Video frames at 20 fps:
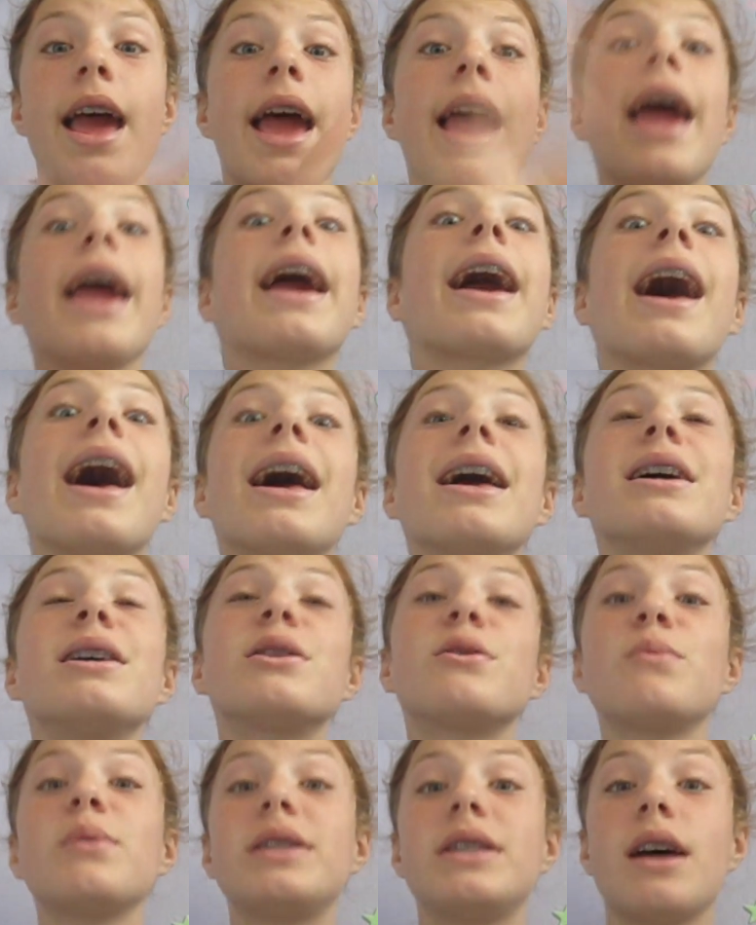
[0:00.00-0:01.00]
Hey
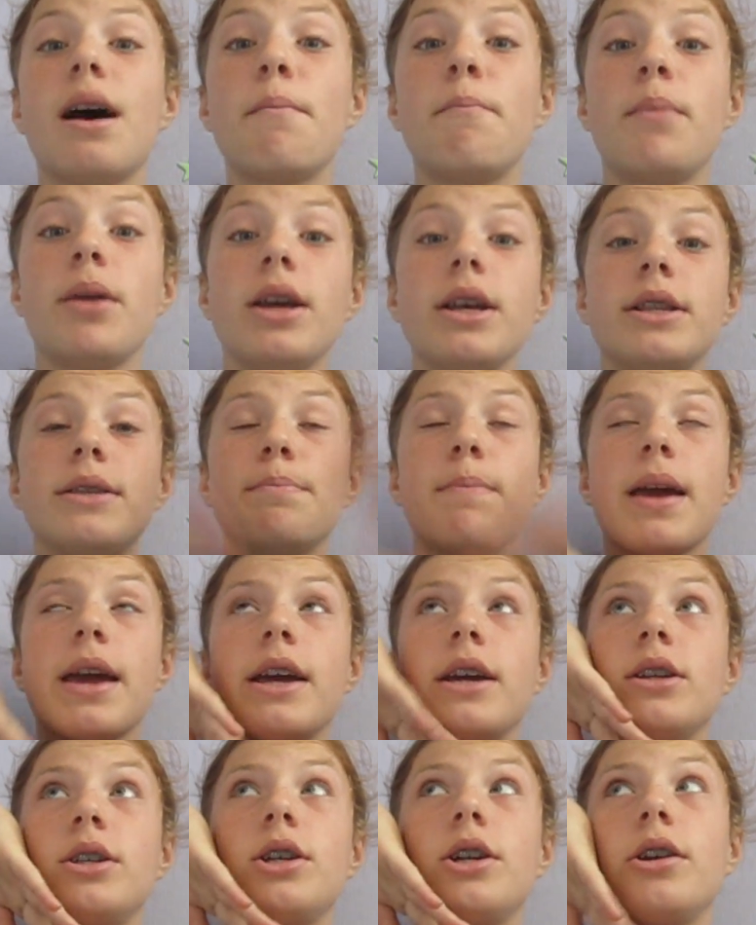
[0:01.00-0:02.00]
guys, what's up? It's
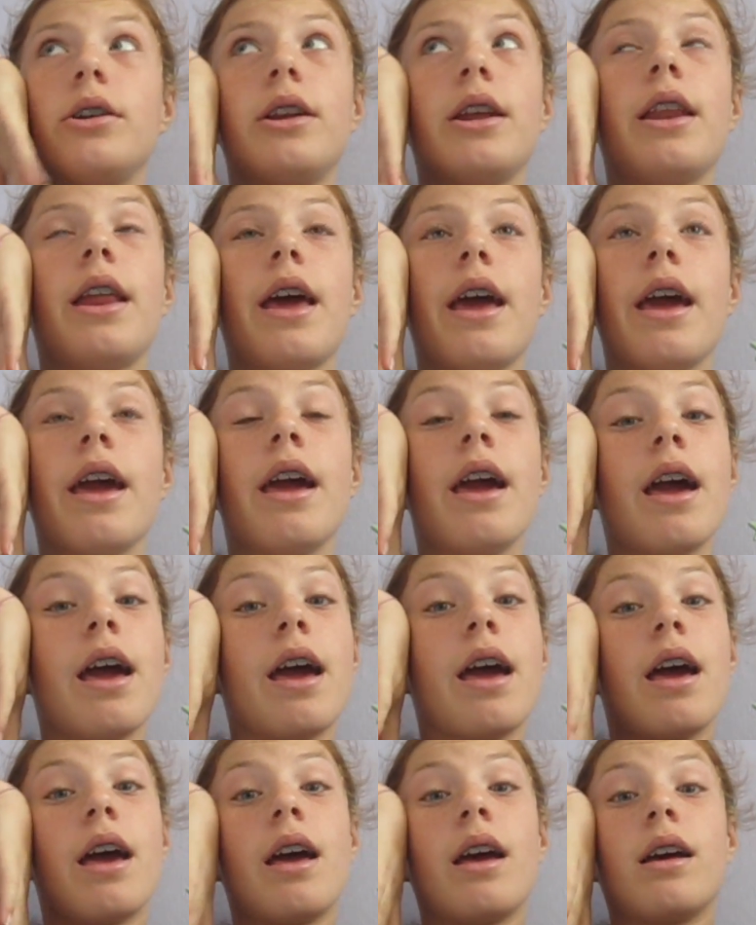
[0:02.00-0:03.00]
Paige here today.
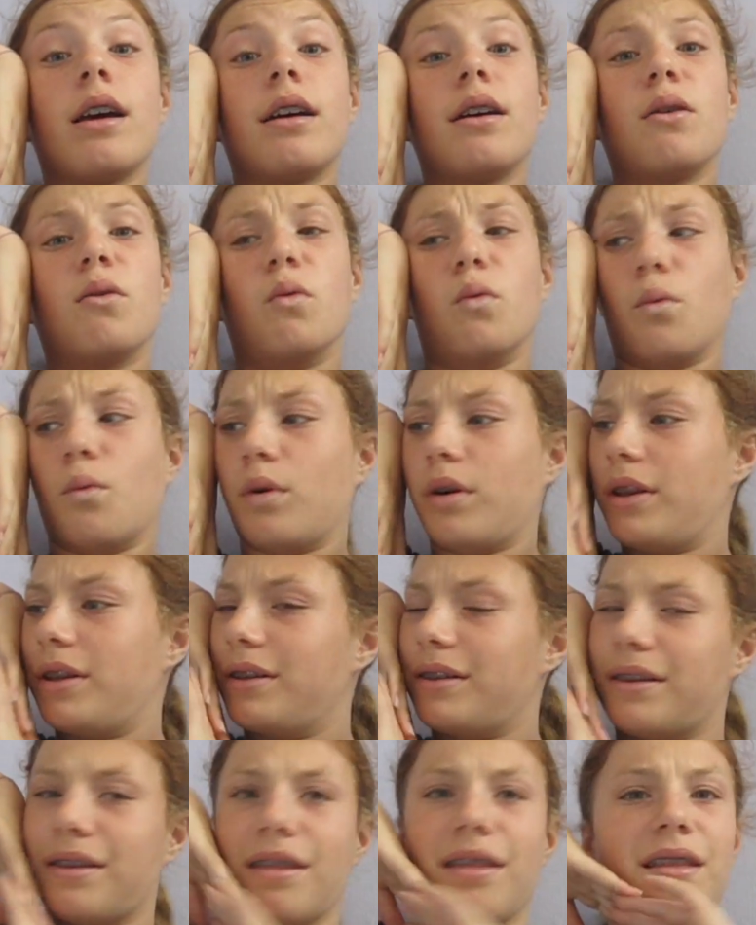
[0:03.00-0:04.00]
What
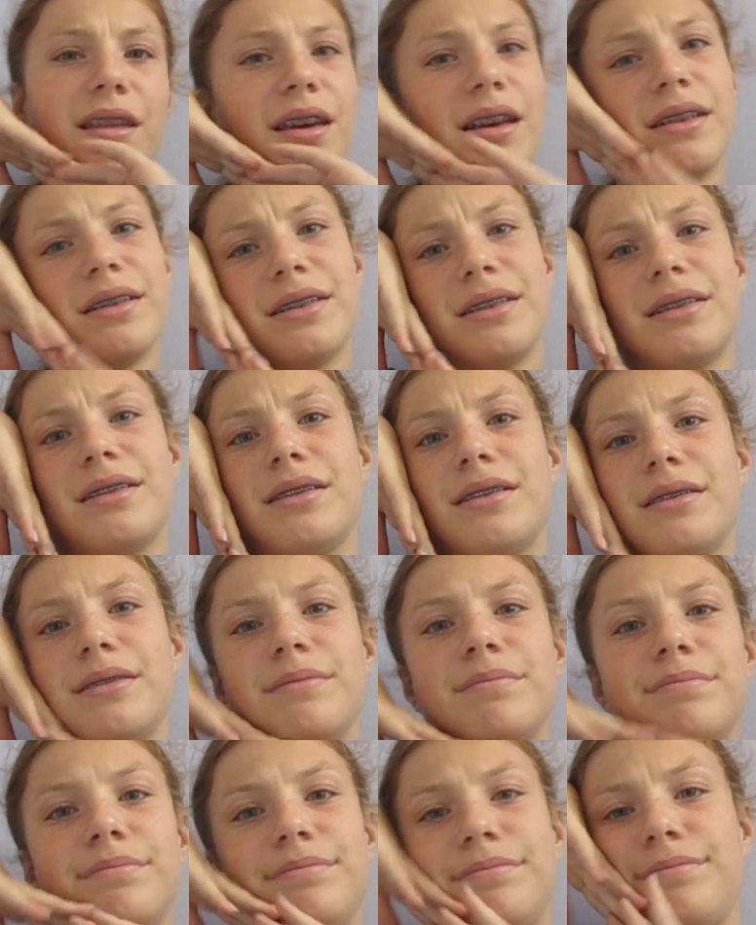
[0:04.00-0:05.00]
is
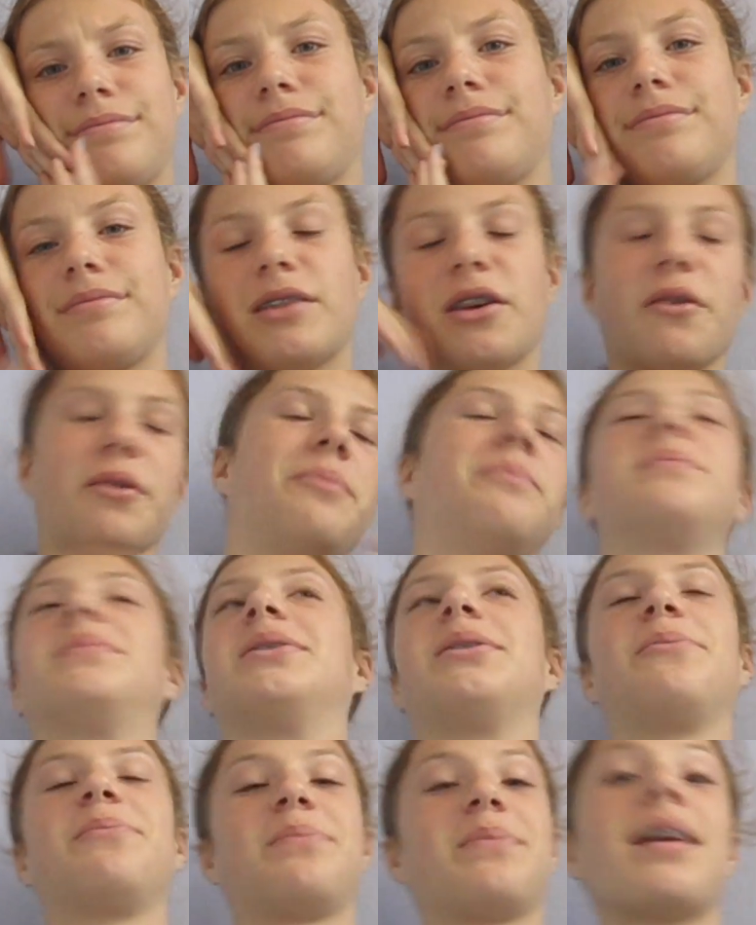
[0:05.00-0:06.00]
this? Okay,
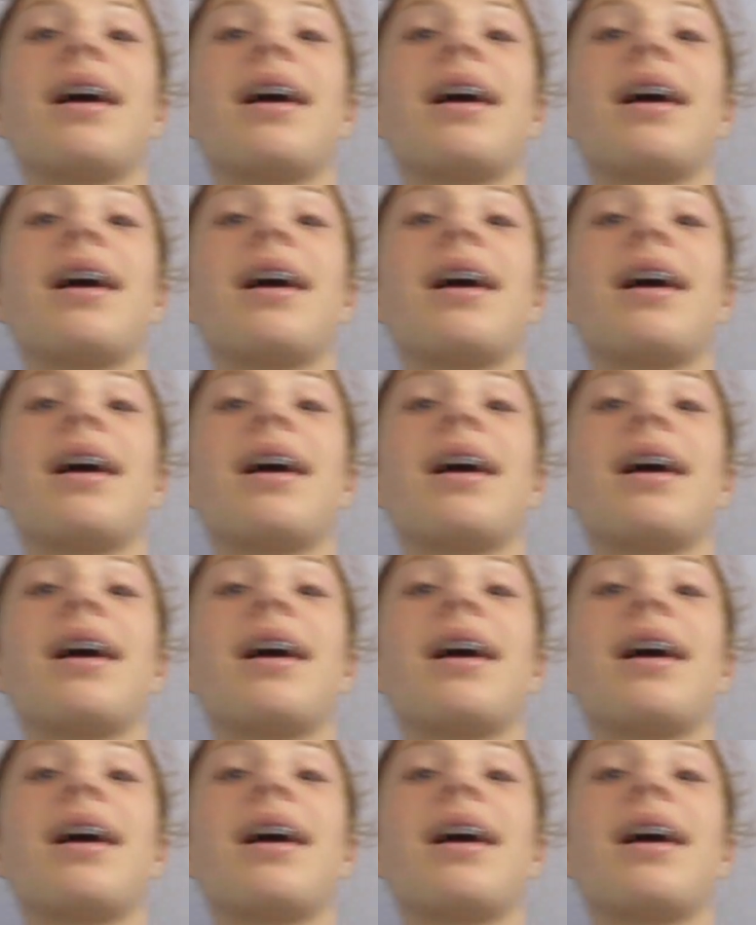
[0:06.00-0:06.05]
so